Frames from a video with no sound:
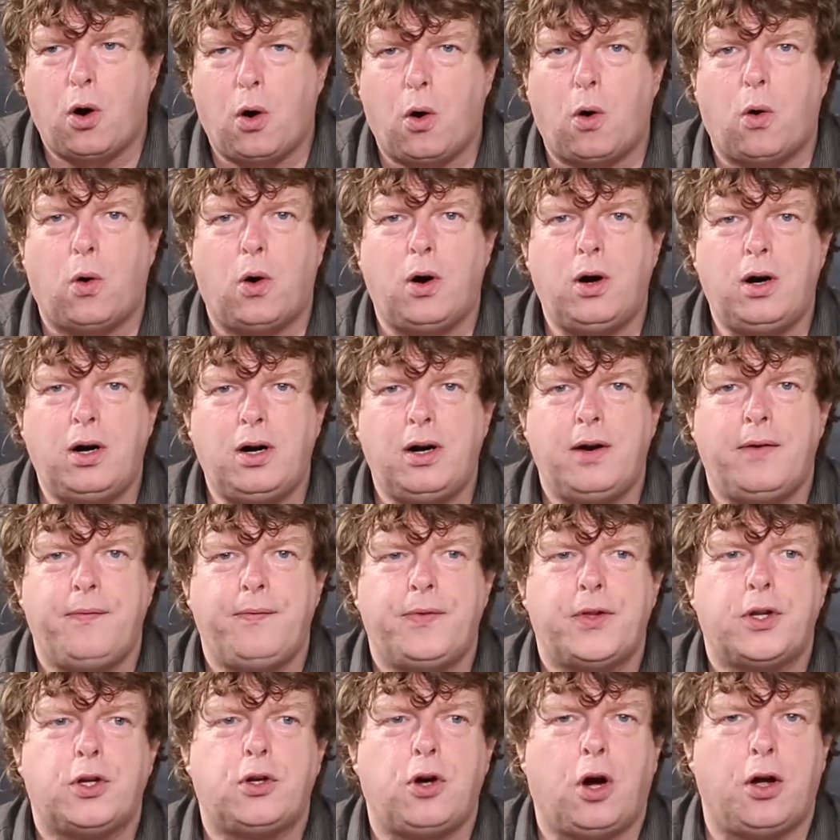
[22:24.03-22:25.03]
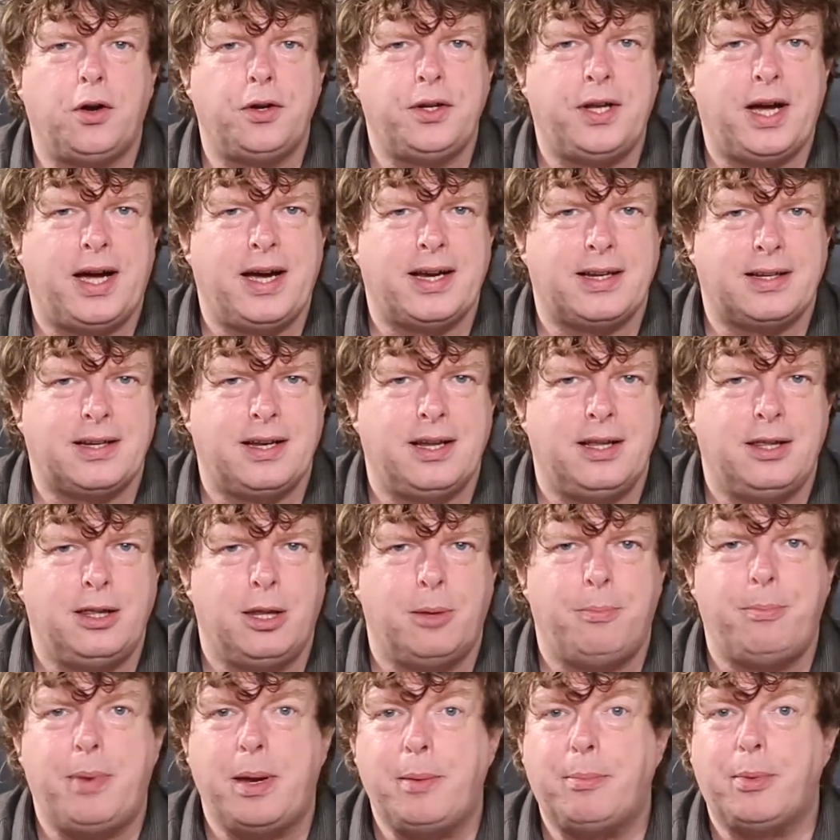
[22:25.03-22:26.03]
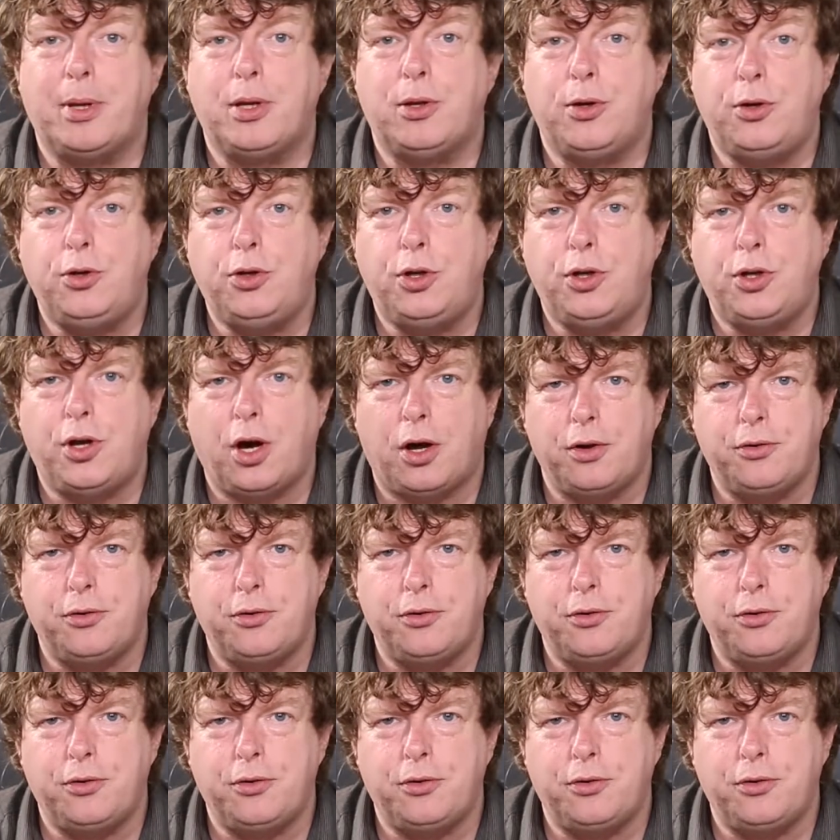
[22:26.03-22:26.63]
or contact the people who you'd